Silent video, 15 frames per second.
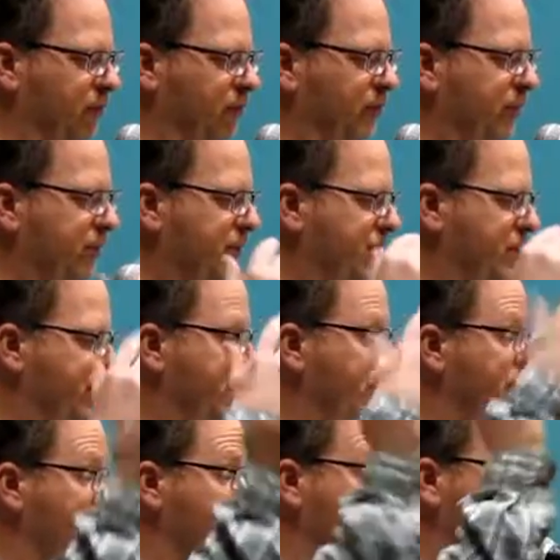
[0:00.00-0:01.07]
but this is
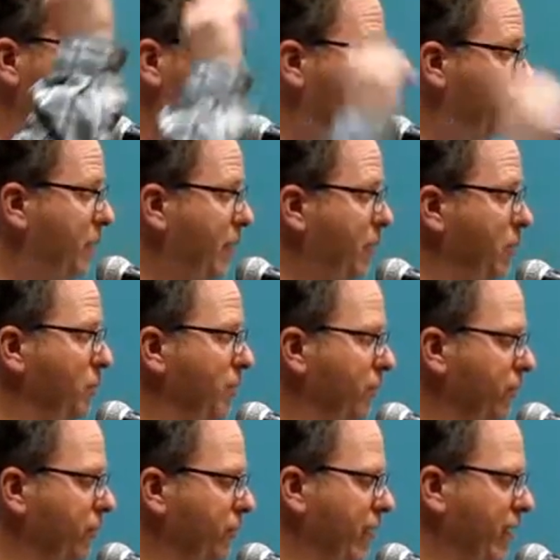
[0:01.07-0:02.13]
to paper and
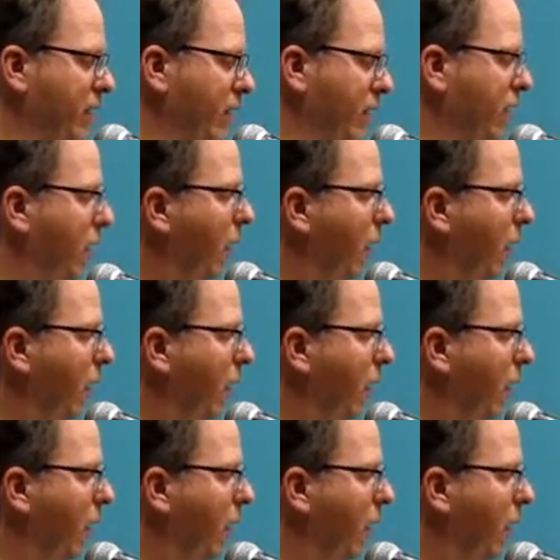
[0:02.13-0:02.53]
pencil gaming.